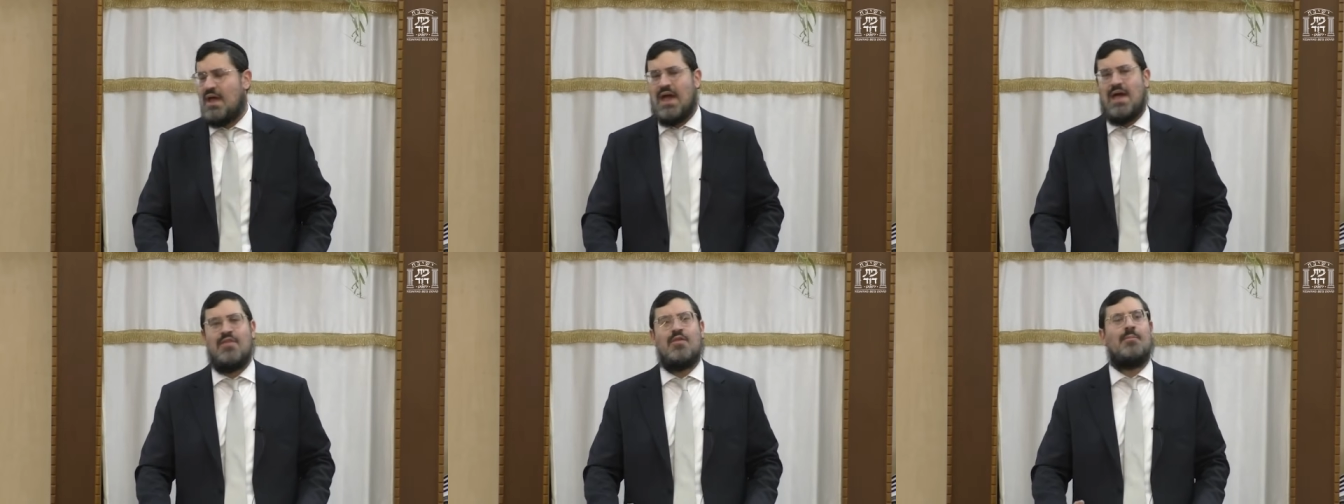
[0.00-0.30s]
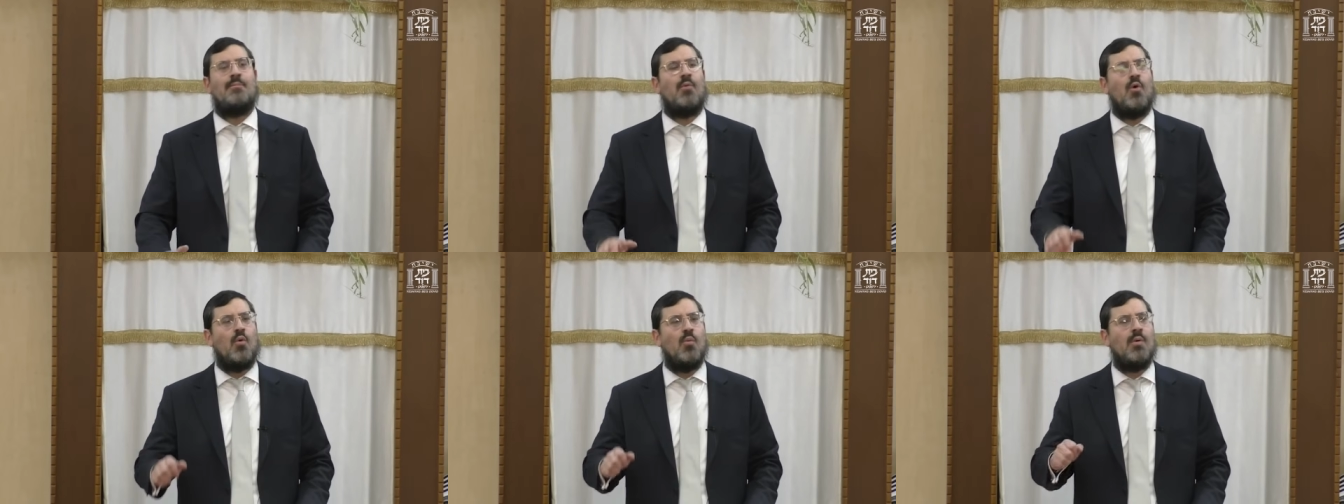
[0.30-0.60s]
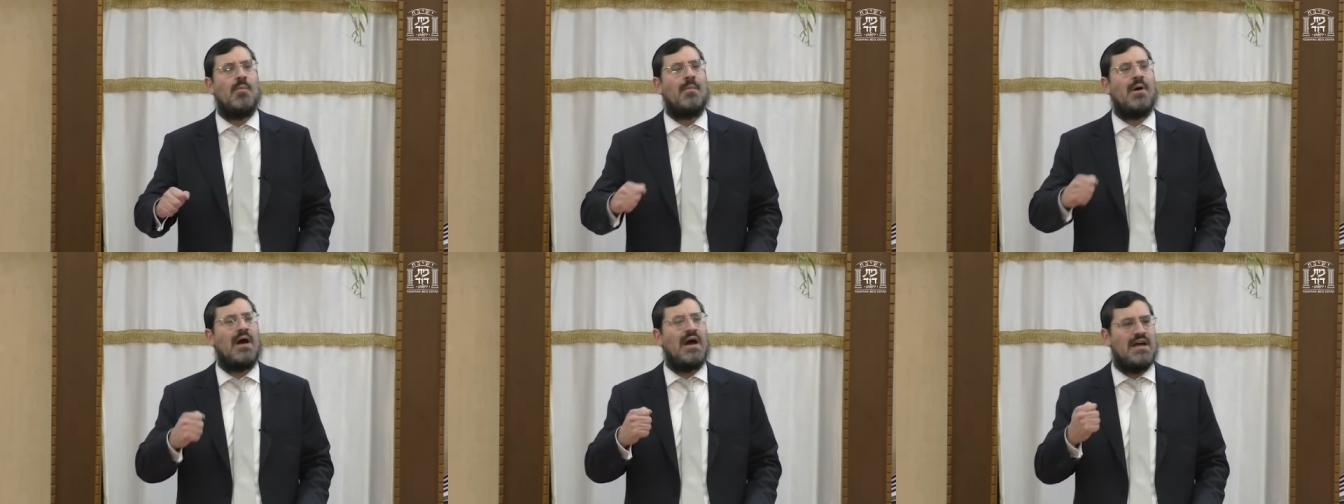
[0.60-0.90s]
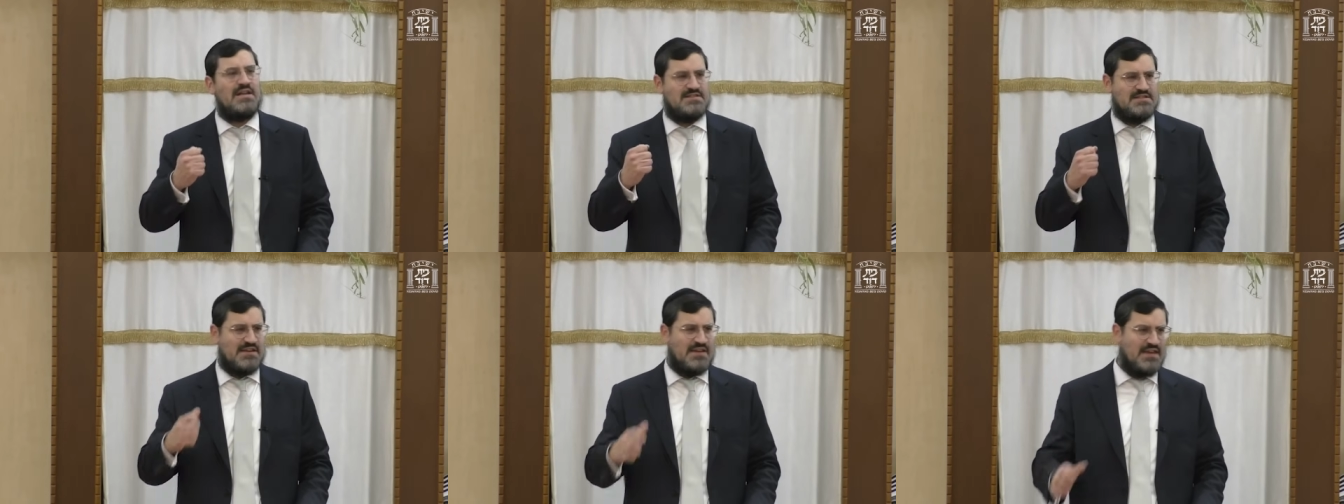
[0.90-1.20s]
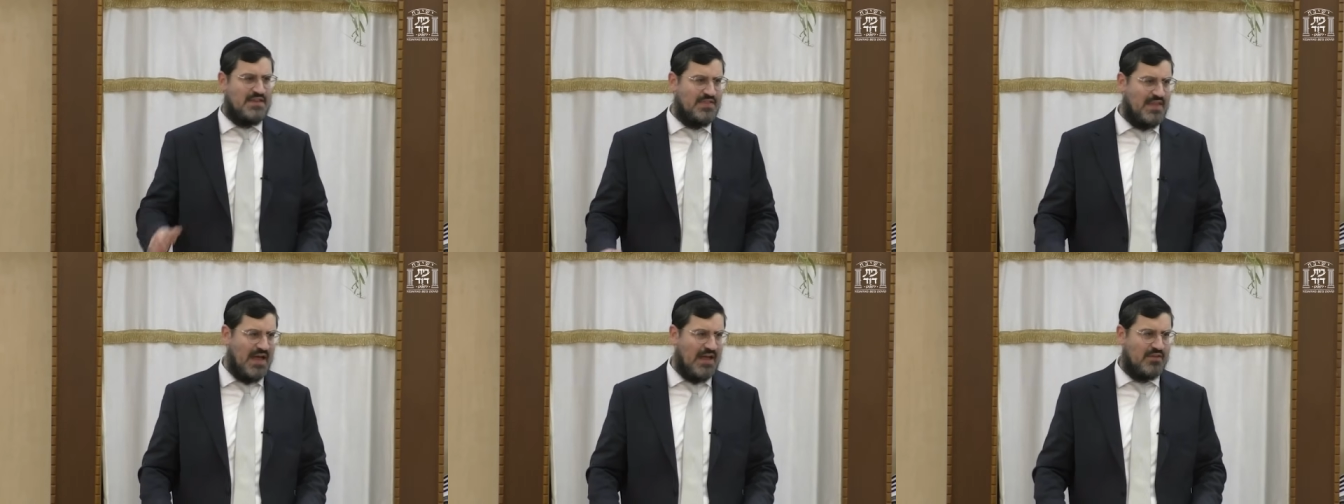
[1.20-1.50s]
And the more we're
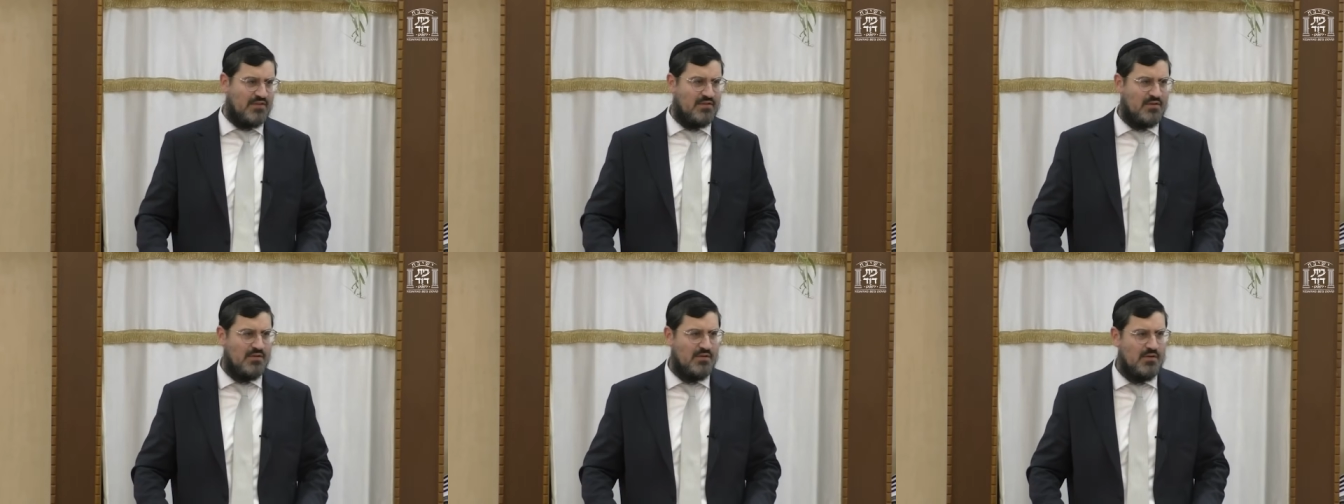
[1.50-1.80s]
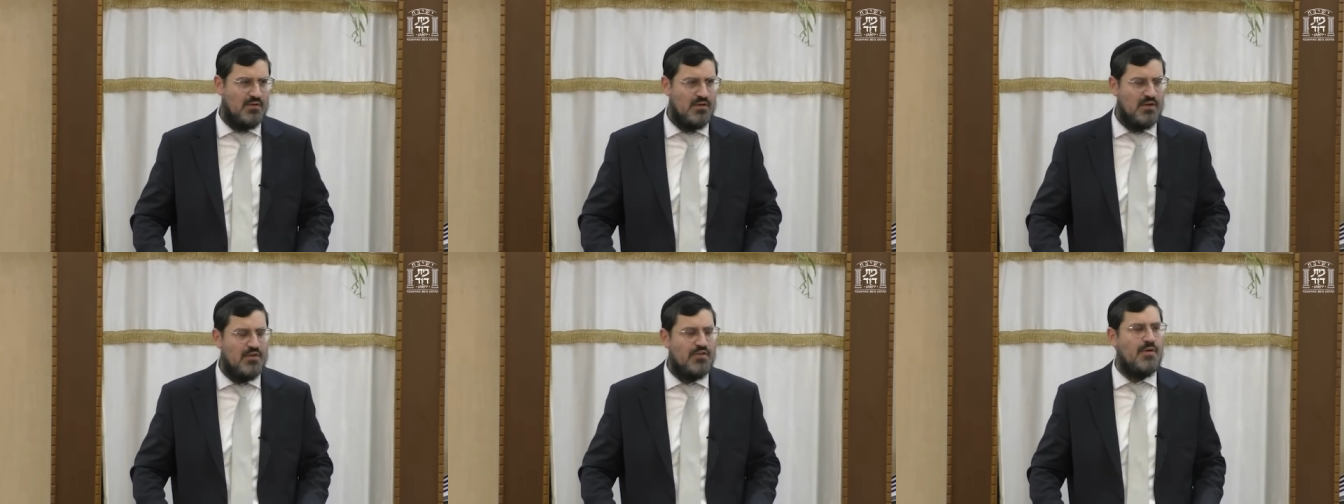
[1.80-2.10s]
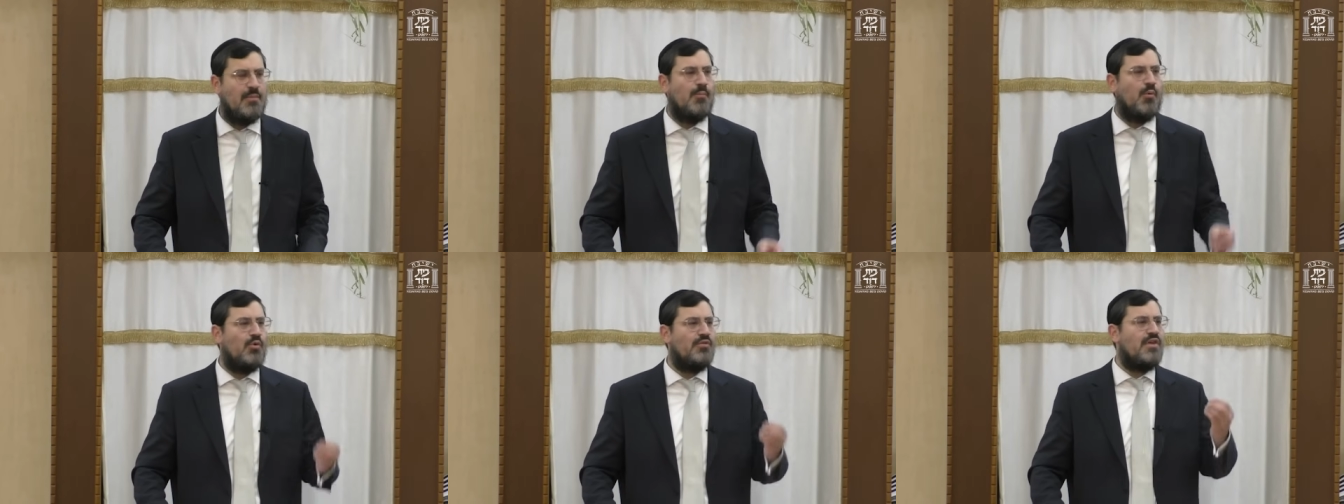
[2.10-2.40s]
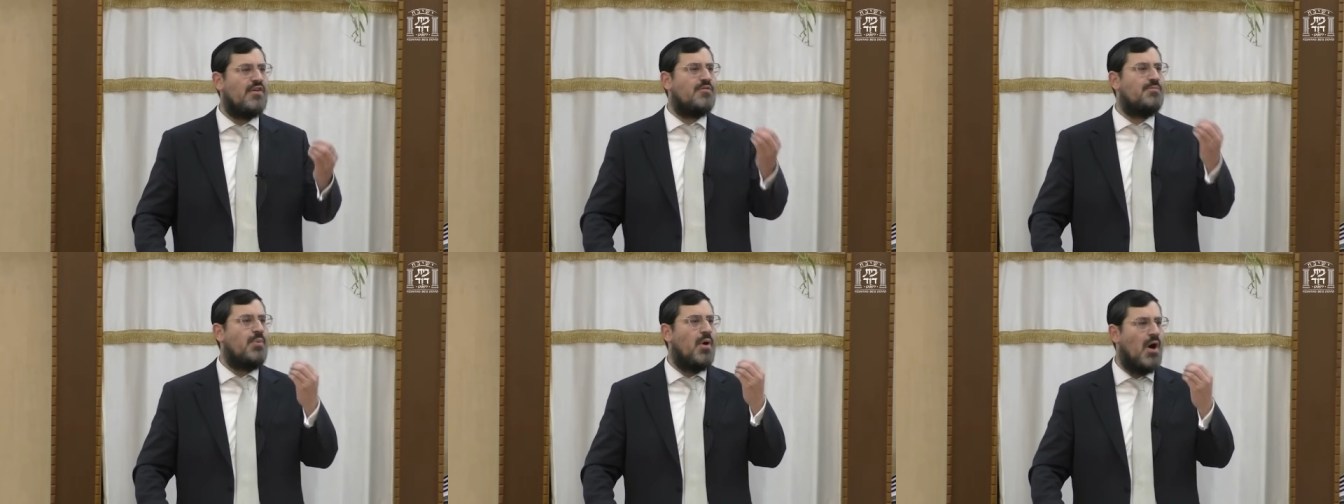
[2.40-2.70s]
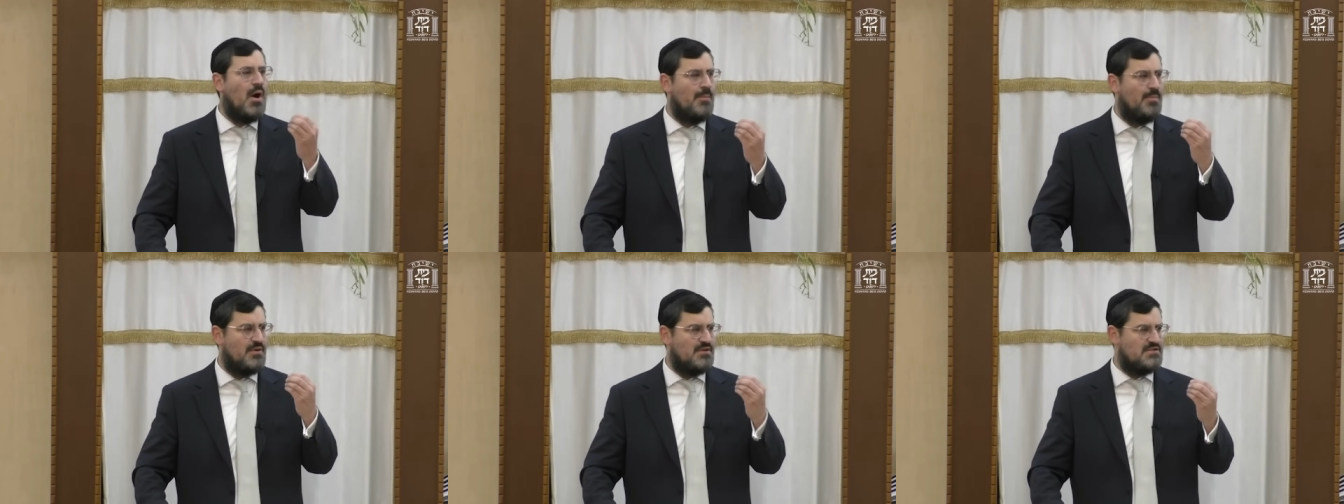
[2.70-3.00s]
machazik in that, the more there's
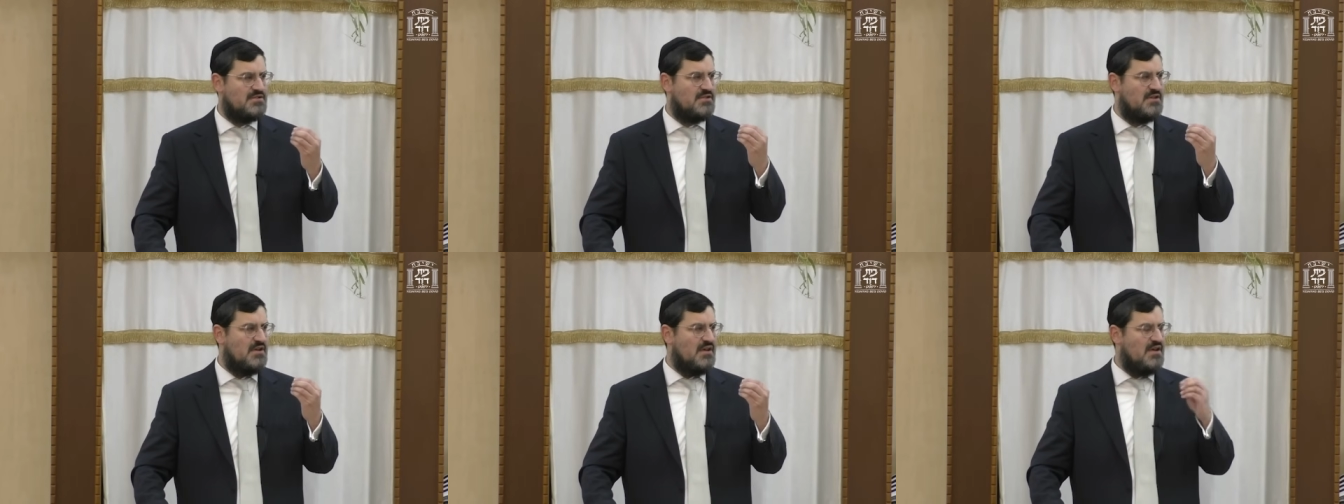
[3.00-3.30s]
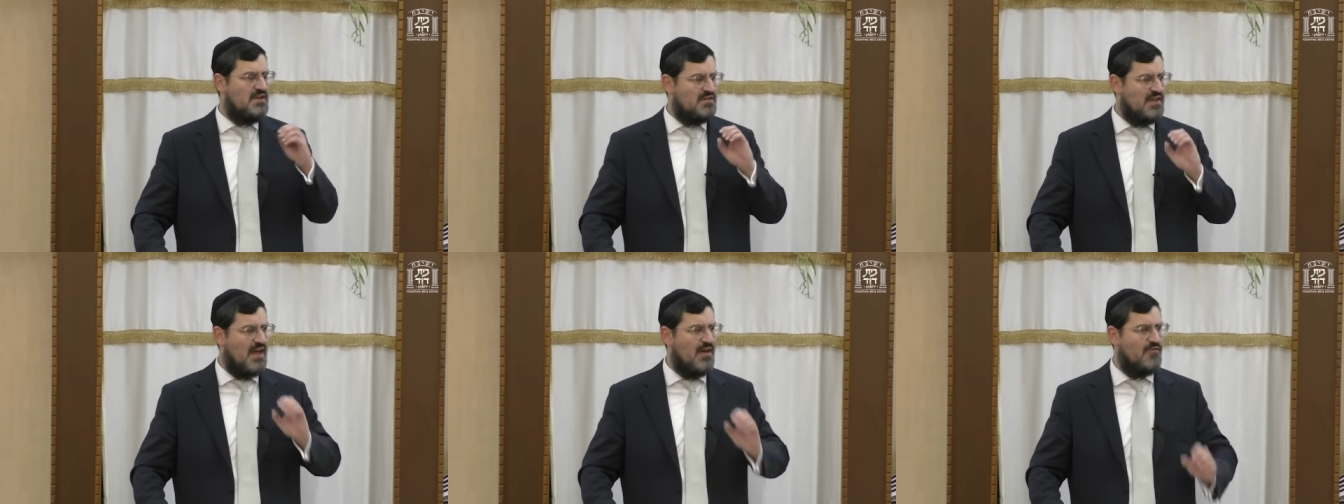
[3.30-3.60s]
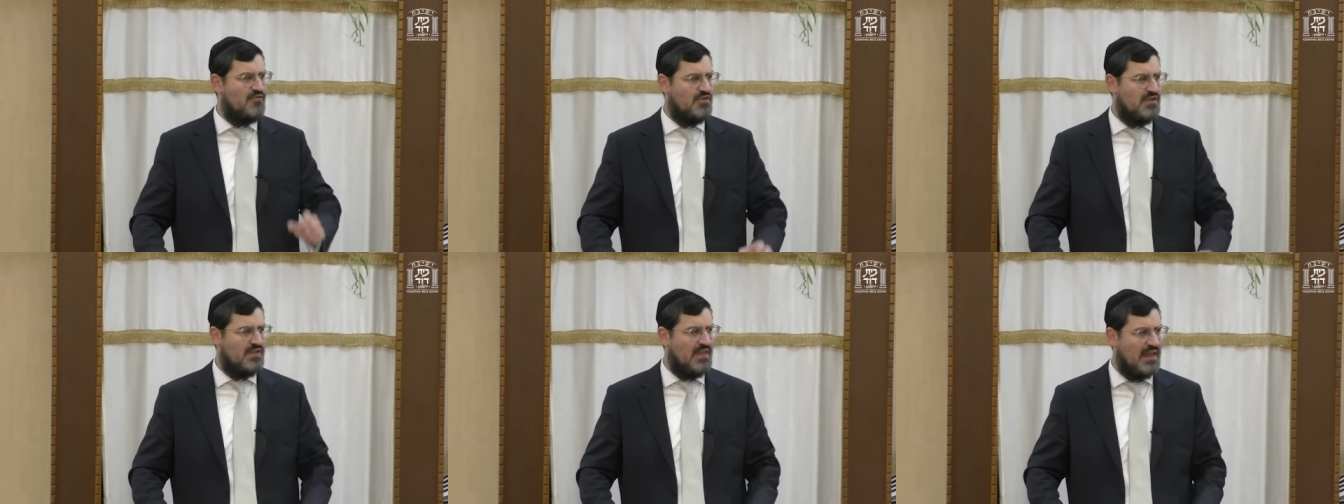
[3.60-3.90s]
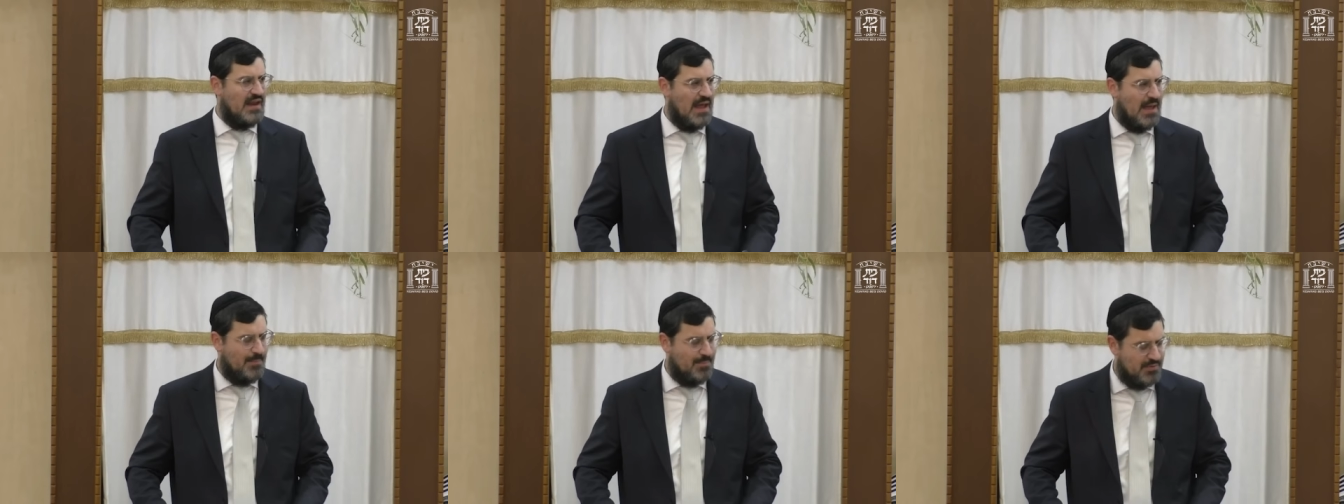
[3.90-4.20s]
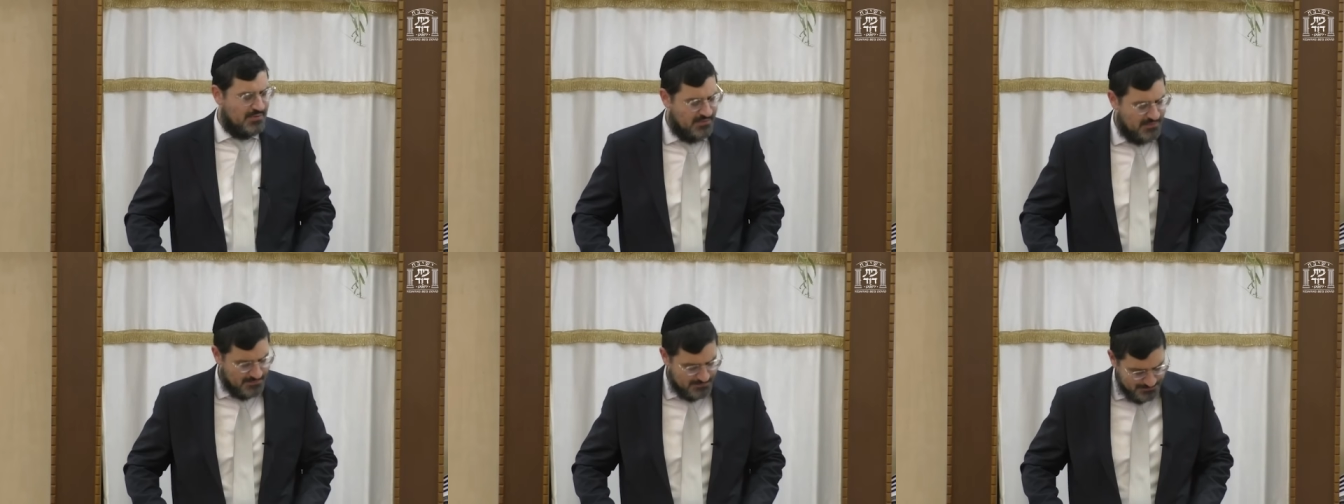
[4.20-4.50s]
purpose to everything that
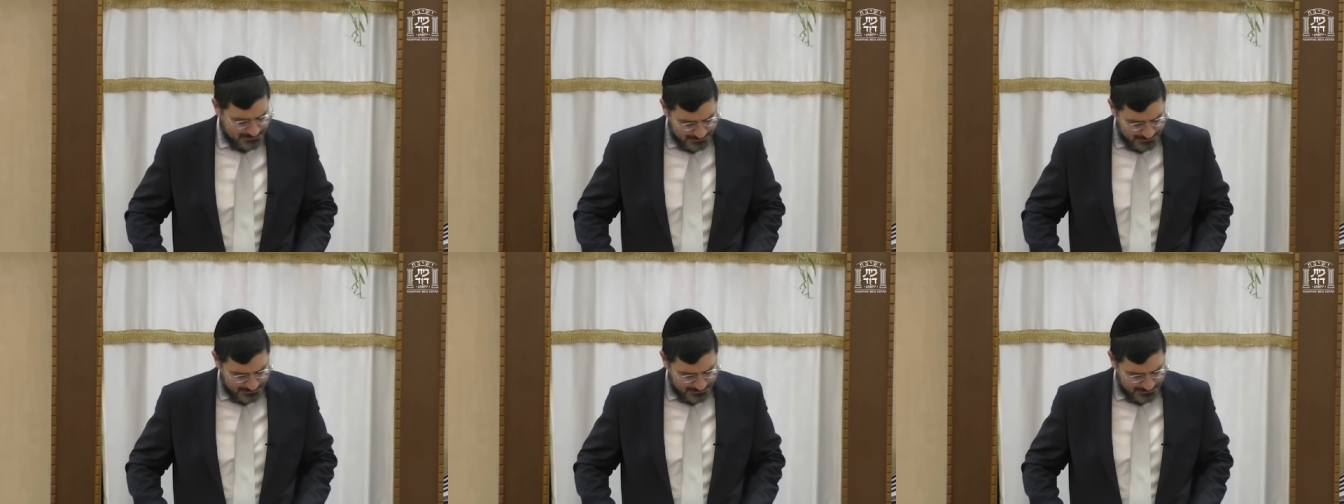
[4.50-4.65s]
happened.